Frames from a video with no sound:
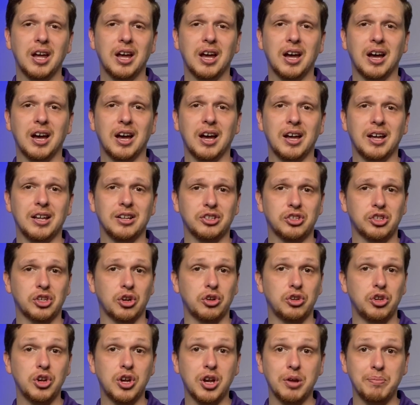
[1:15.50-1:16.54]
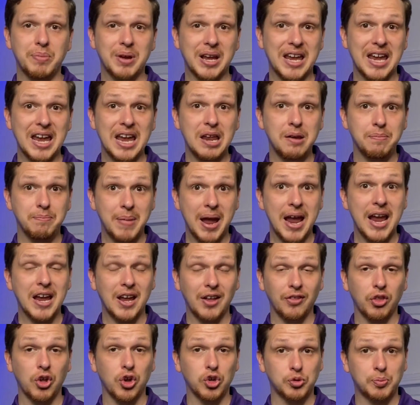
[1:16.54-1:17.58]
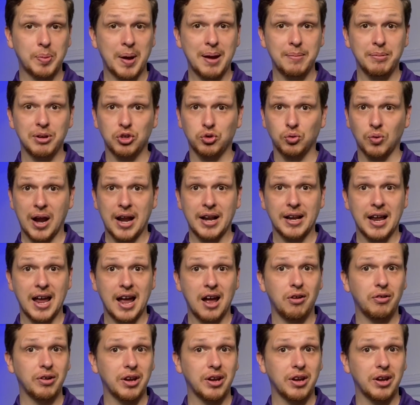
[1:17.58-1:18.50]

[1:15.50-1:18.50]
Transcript: And so you can begin making those payments right now,